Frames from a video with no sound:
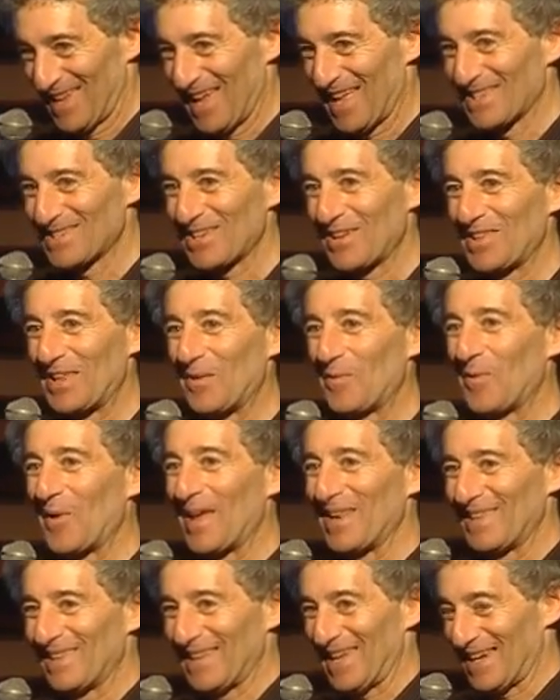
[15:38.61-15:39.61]
And so they
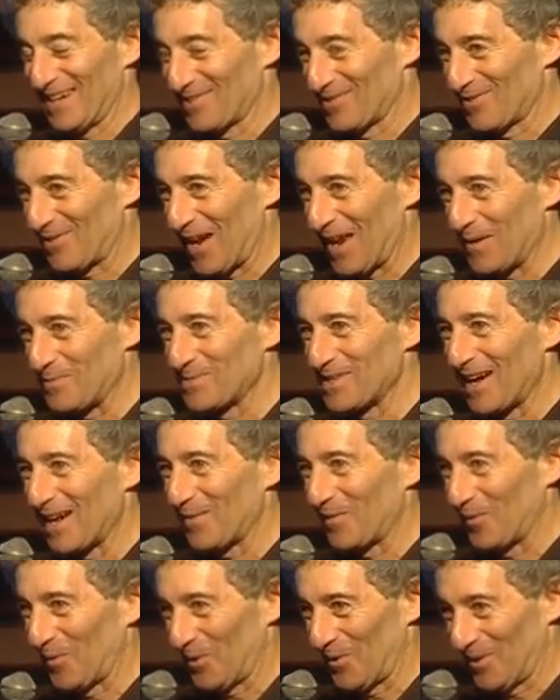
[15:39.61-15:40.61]
went and they
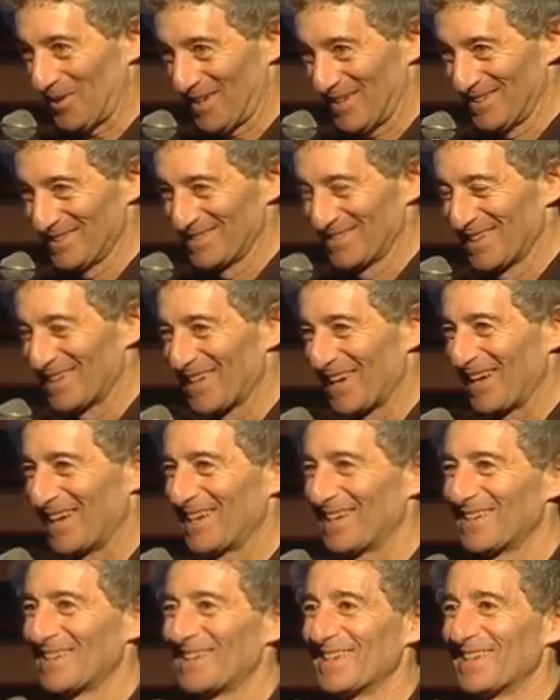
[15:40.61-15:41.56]
grabbed.org, okay?